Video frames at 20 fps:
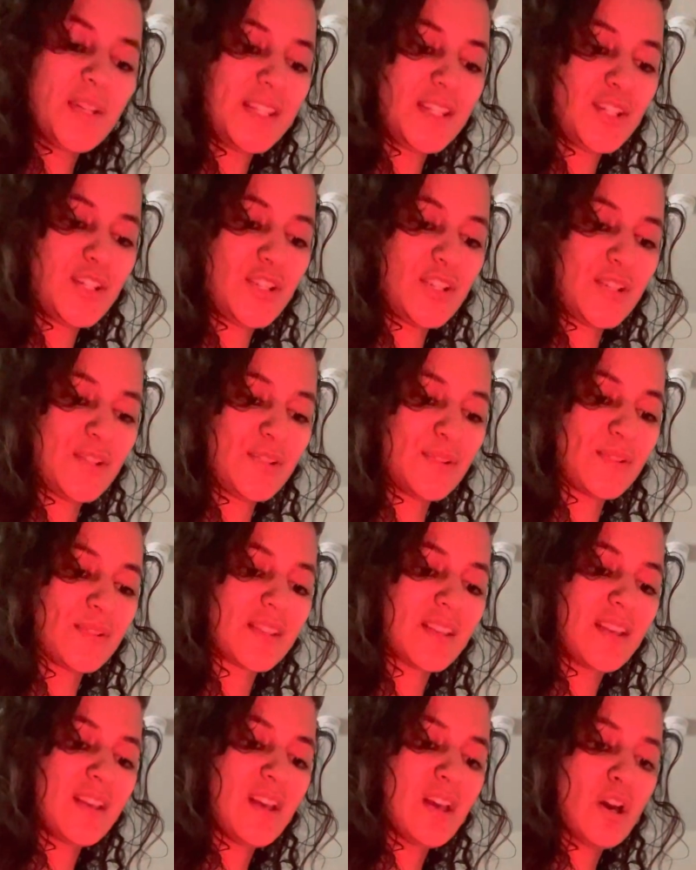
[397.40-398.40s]
choose
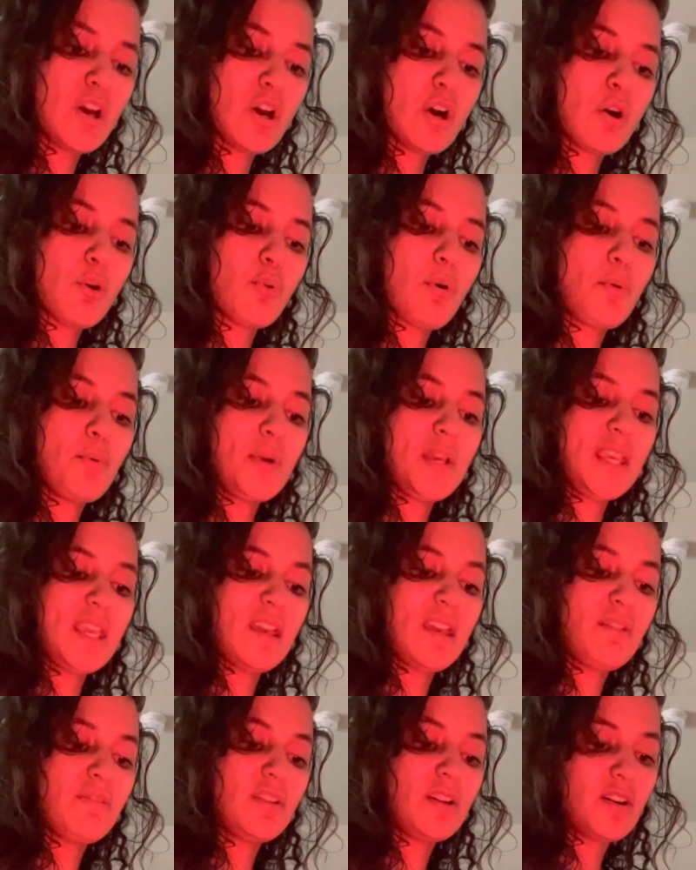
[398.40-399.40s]
what we
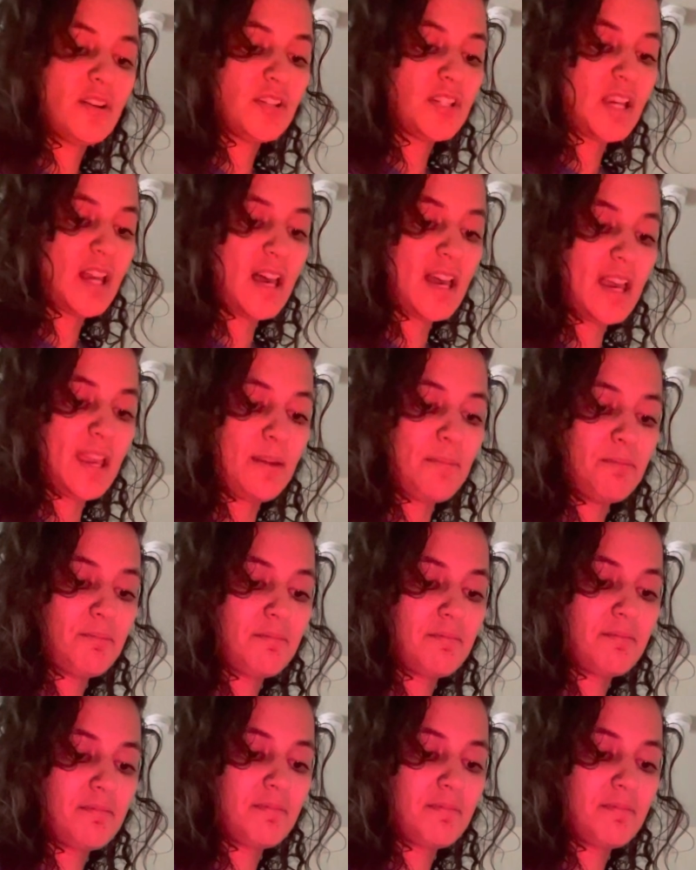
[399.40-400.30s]
give in our time,